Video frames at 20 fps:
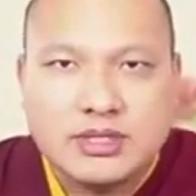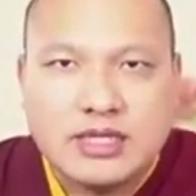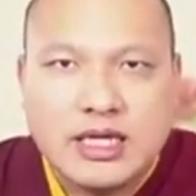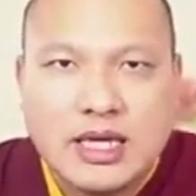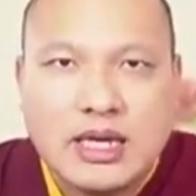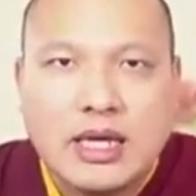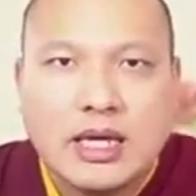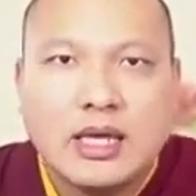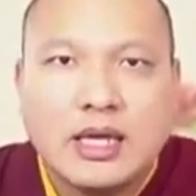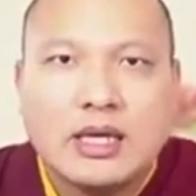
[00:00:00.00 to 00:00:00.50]

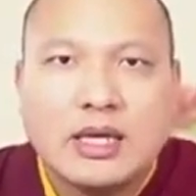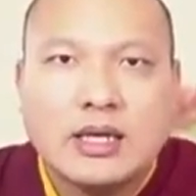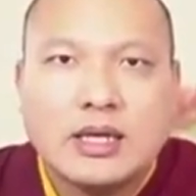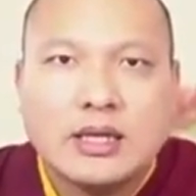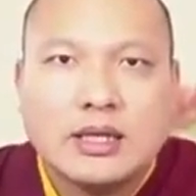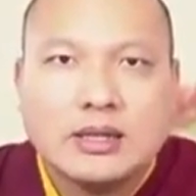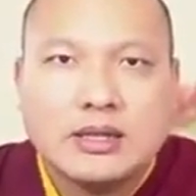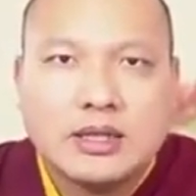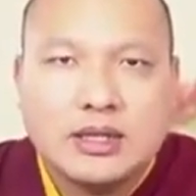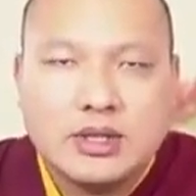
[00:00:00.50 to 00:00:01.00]
where there
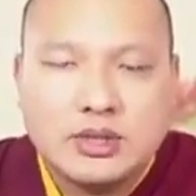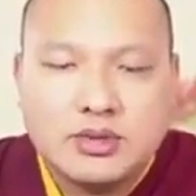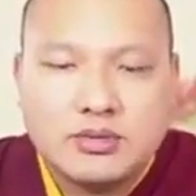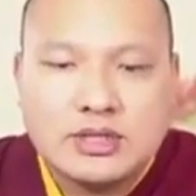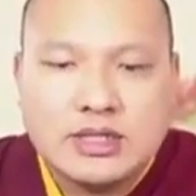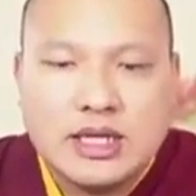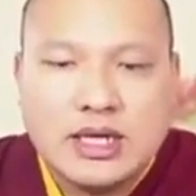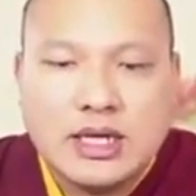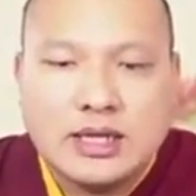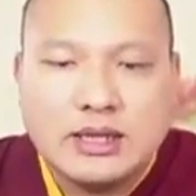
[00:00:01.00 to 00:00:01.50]
was
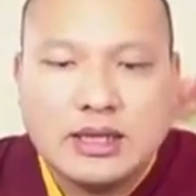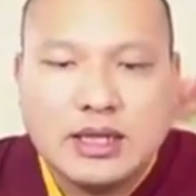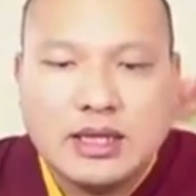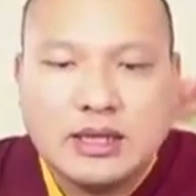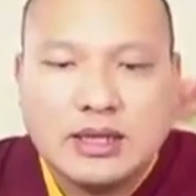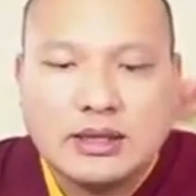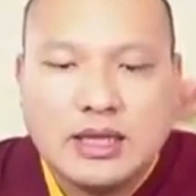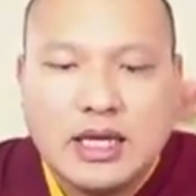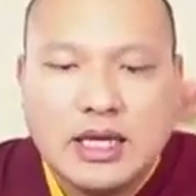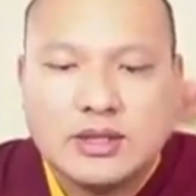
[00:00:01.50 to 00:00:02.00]

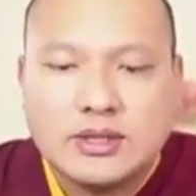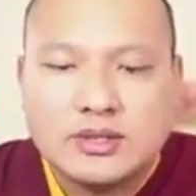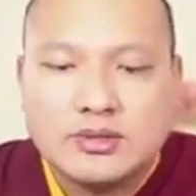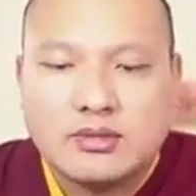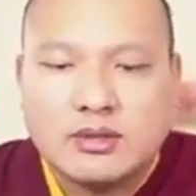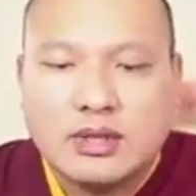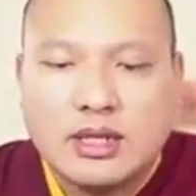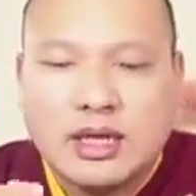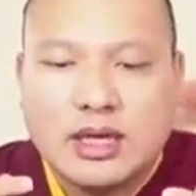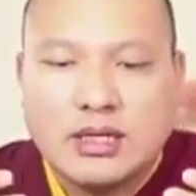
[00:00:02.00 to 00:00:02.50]
very
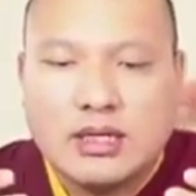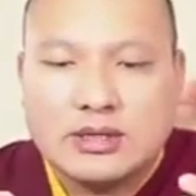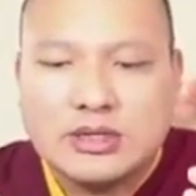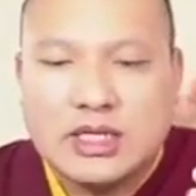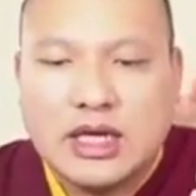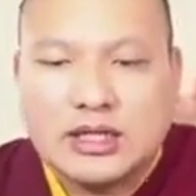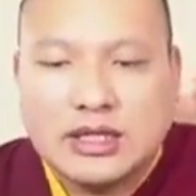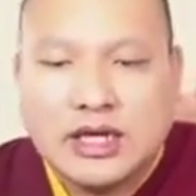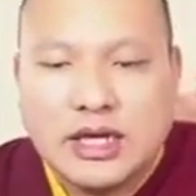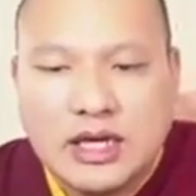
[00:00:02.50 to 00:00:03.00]
little to
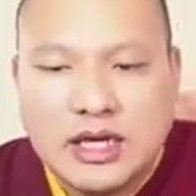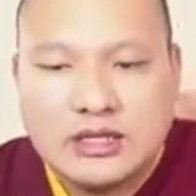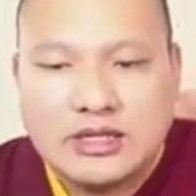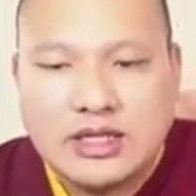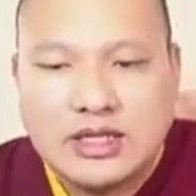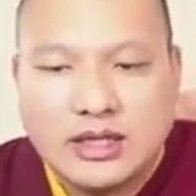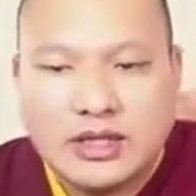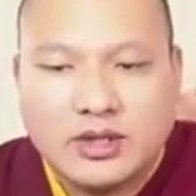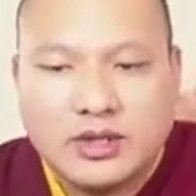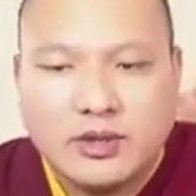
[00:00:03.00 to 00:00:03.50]
eat other
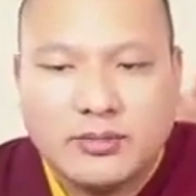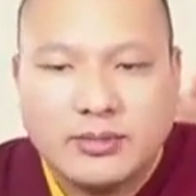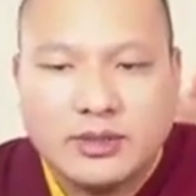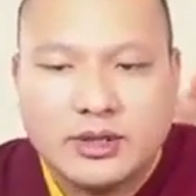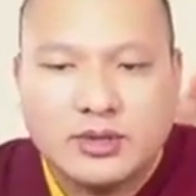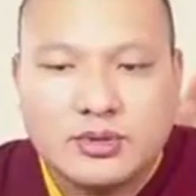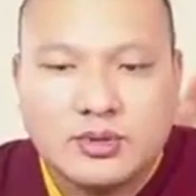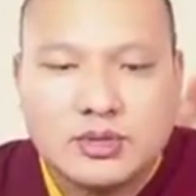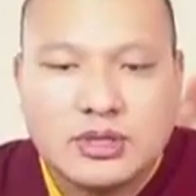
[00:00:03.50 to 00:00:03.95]
than meat.